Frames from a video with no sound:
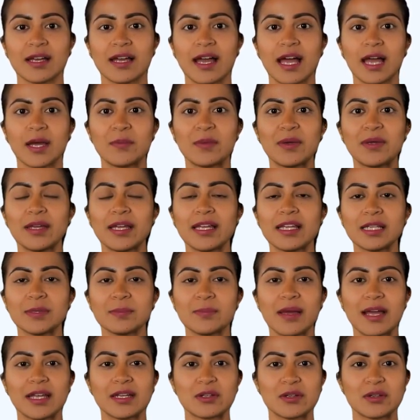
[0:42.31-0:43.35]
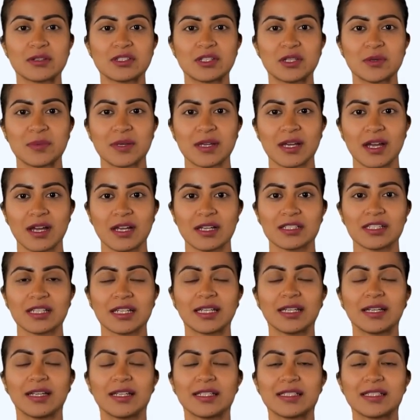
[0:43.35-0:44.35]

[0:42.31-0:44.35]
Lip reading: and related medical terminology